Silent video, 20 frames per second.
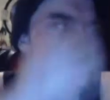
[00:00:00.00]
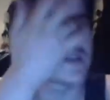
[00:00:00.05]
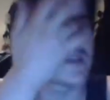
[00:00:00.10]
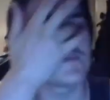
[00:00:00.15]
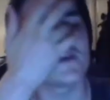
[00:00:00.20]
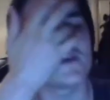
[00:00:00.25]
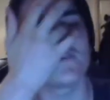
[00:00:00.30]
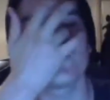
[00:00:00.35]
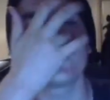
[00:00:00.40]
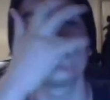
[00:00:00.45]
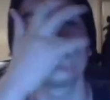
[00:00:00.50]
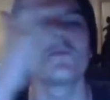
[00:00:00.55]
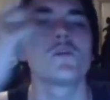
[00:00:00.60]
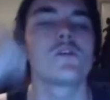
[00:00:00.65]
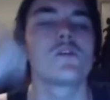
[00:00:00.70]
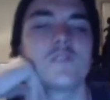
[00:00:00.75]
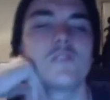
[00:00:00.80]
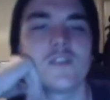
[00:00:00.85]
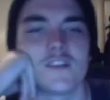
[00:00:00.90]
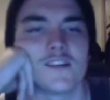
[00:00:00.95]
going to be a few
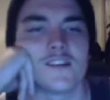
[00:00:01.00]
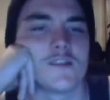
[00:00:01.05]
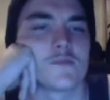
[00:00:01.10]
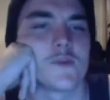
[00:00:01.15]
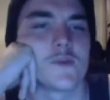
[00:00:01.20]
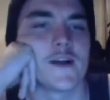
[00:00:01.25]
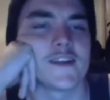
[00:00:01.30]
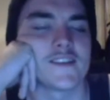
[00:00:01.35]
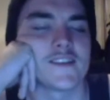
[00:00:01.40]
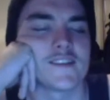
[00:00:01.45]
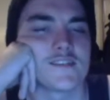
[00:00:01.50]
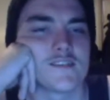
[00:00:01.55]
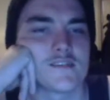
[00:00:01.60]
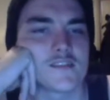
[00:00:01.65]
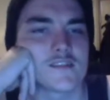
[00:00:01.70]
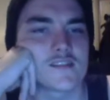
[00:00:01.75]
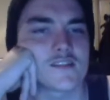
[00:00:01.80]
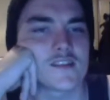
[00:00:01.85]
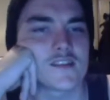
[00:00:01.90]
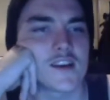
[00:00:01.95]
more arachnids, as
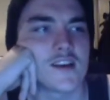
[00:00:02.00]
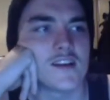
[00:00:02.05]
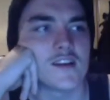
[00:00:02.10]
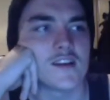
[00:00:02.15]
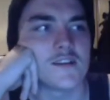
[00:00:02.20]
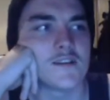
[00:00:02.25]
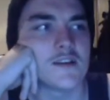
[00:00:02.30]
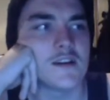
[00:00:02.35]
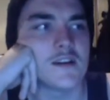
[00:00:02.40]
I say.